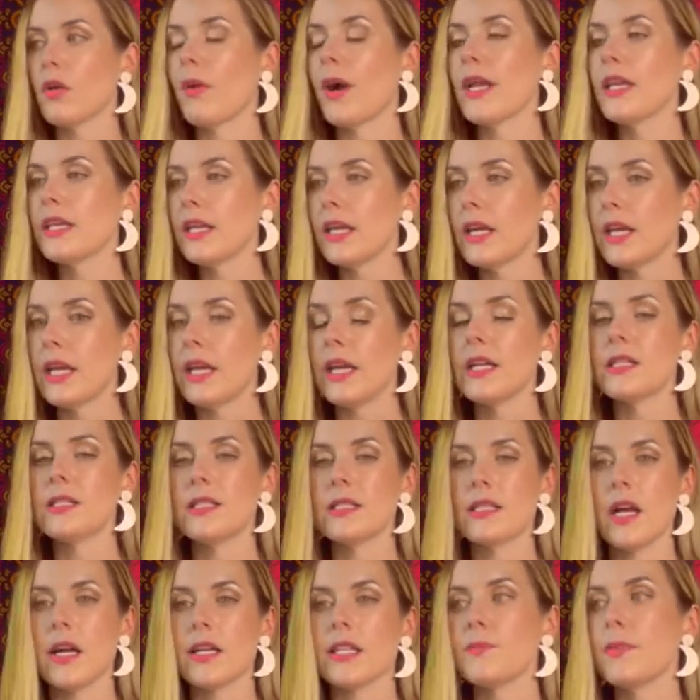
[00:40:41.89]
I get it. It
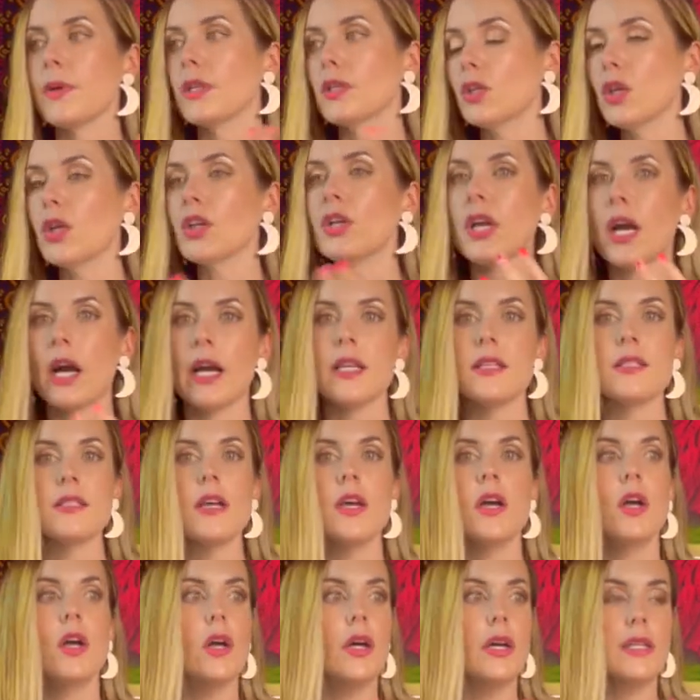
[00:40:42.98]
sucks. But look, guys,
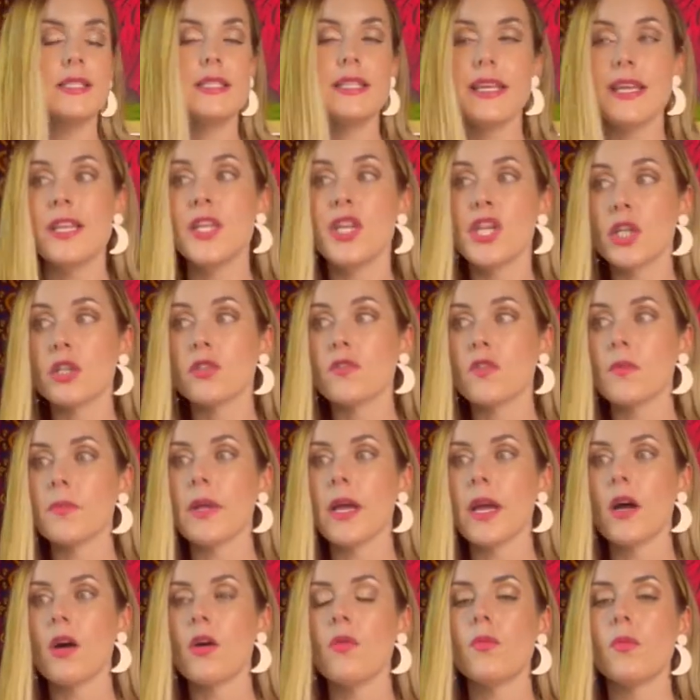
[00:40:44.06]
10 years from
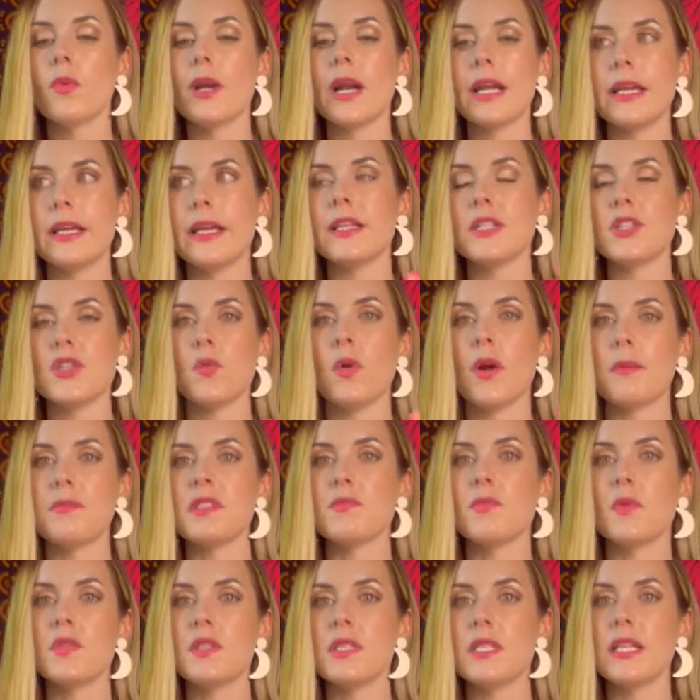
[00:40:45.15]
now, when I get to where I'm
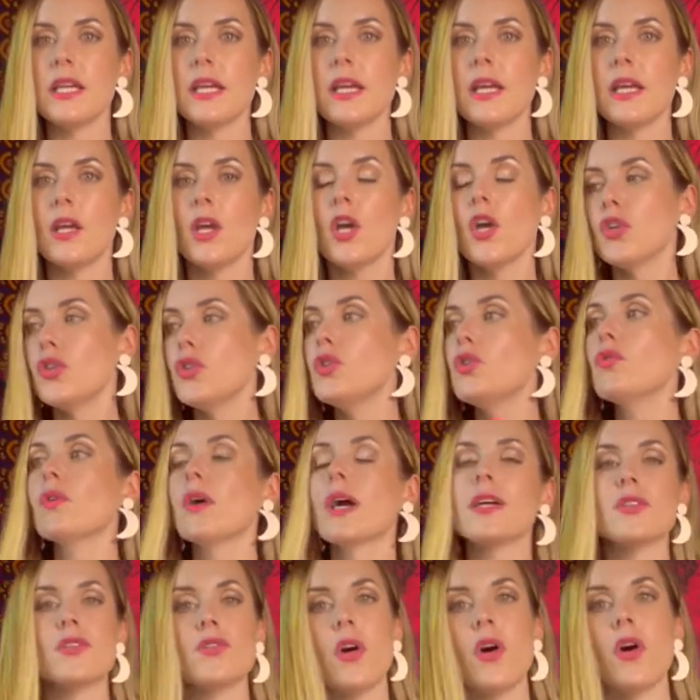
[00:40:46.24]
supposed to get, you
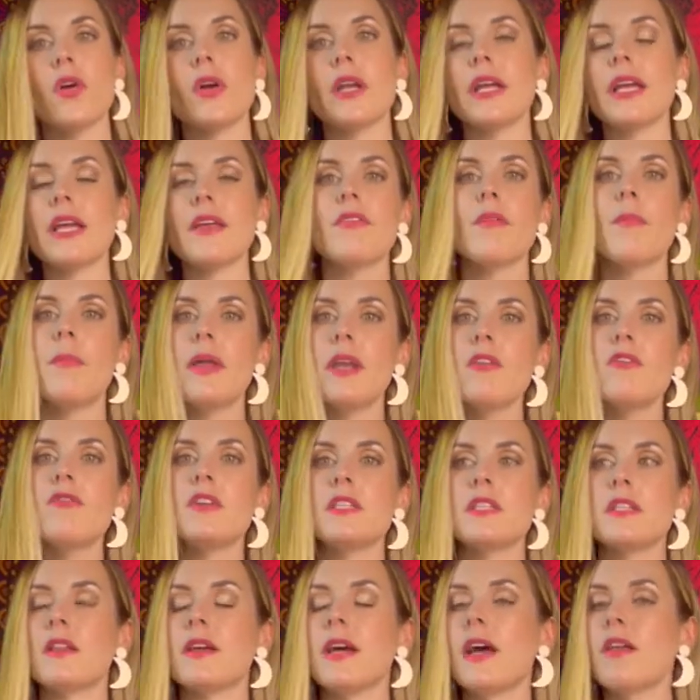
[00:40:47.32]
guys are all going to get the
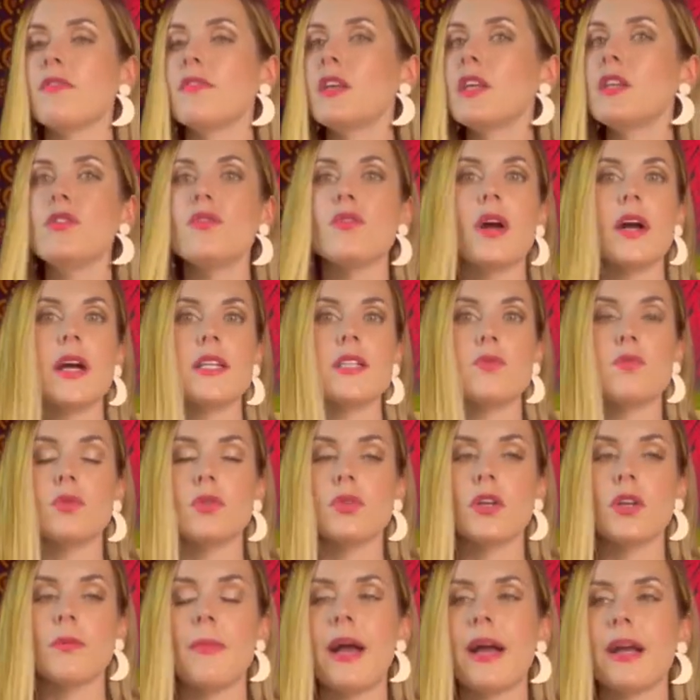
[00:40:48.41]
benefits of that. Then you guys will
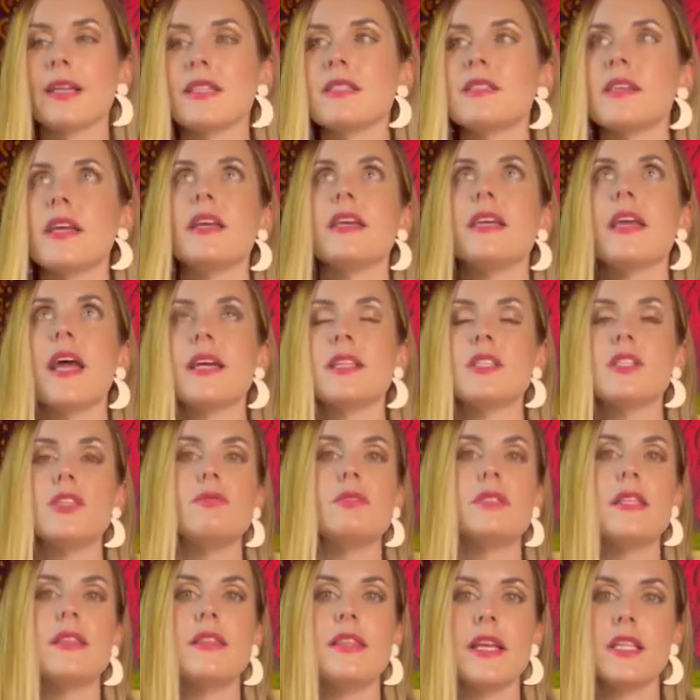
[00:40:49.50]
look back and say, yes, you
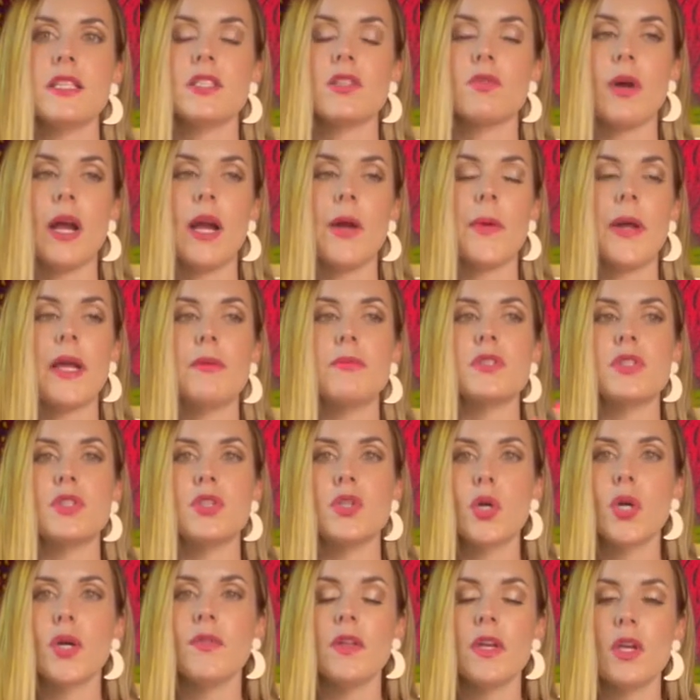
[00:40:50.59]
did things the right way. It was
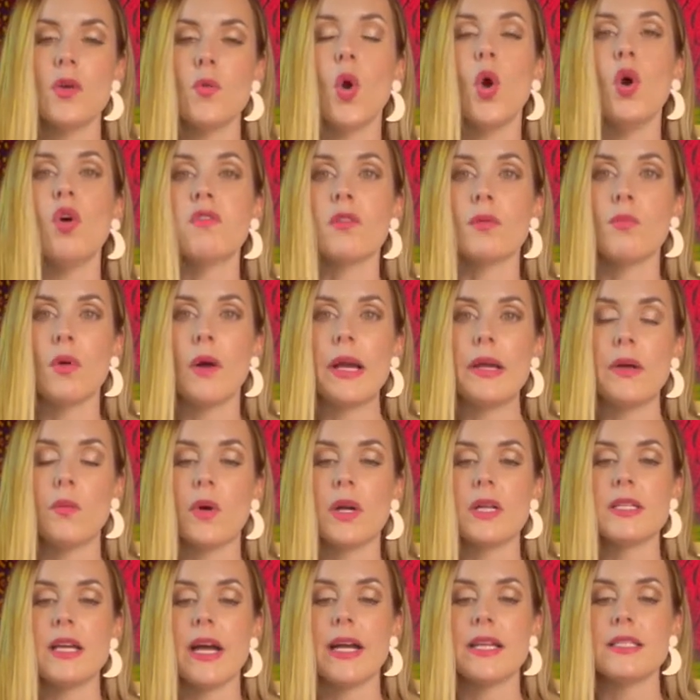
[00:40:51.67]
good that you over
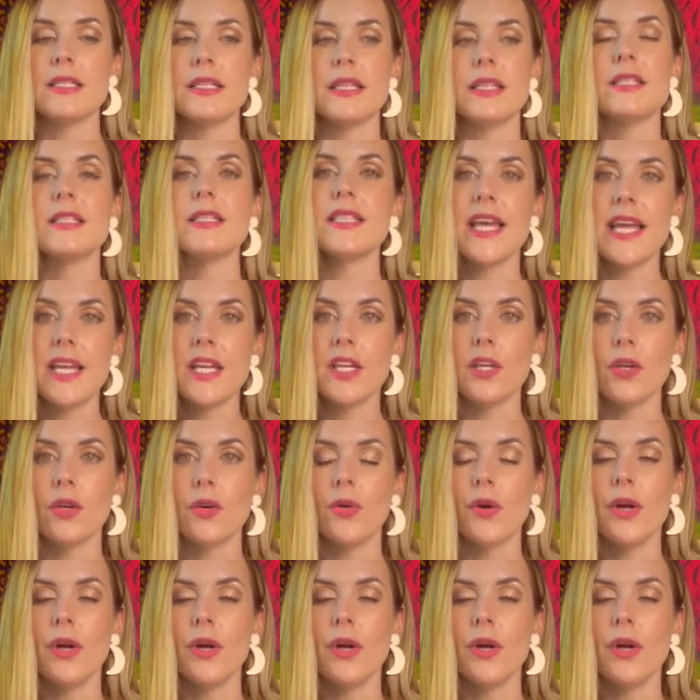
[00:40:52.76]
prioritized this. Thank you.